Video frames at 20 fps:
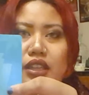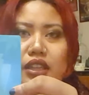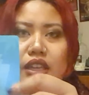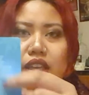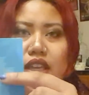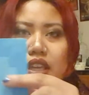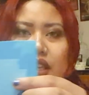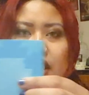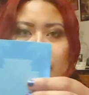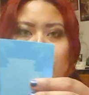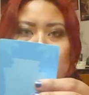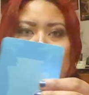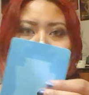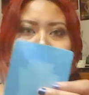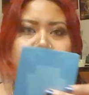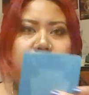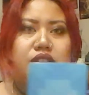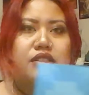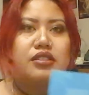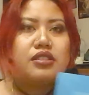
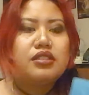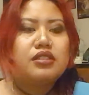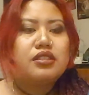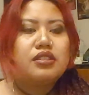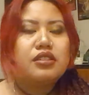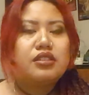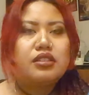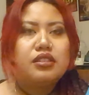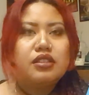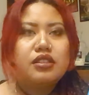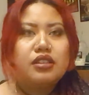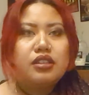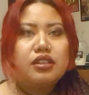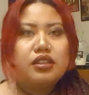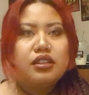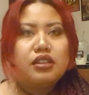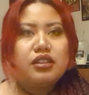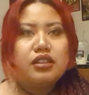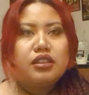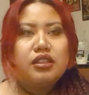and
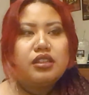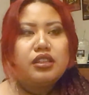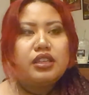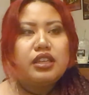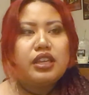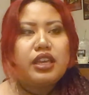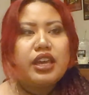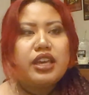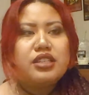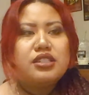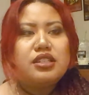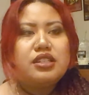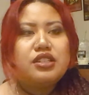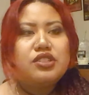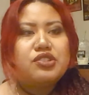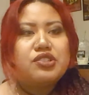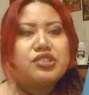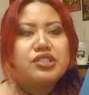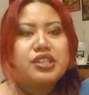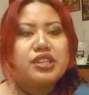it has an
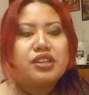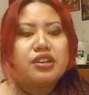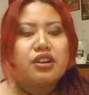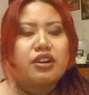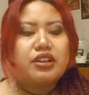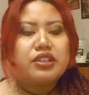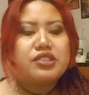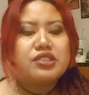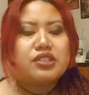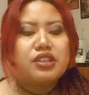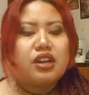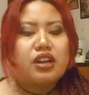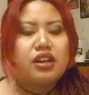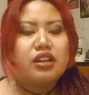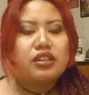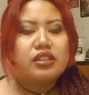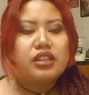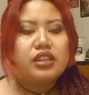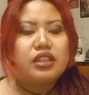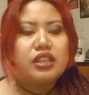interesting
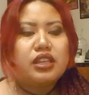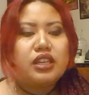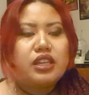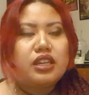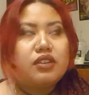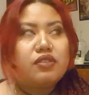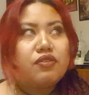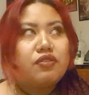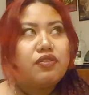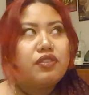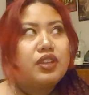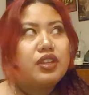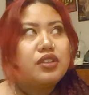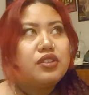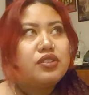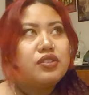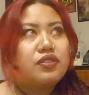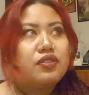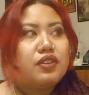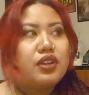cardstock. It
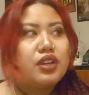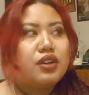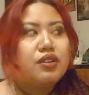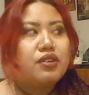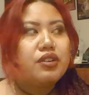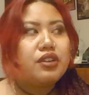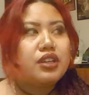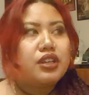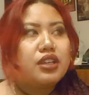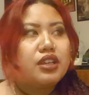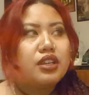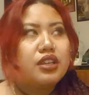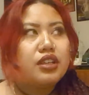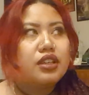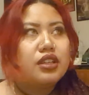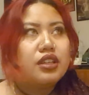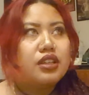feels very